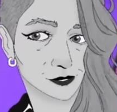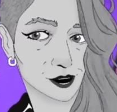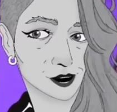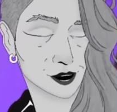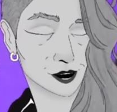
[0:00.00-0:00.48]

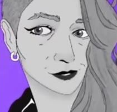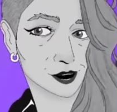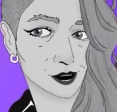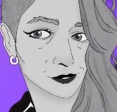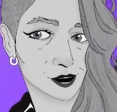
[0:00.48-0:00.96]
the
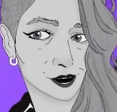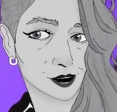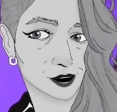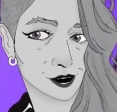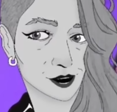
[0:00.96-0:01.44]
aesthetics of
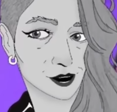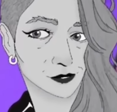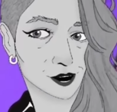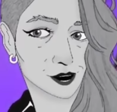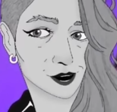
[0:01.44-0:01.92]
where this is
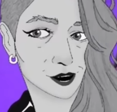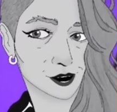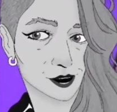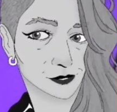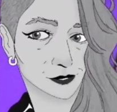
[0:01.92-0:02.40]
right now,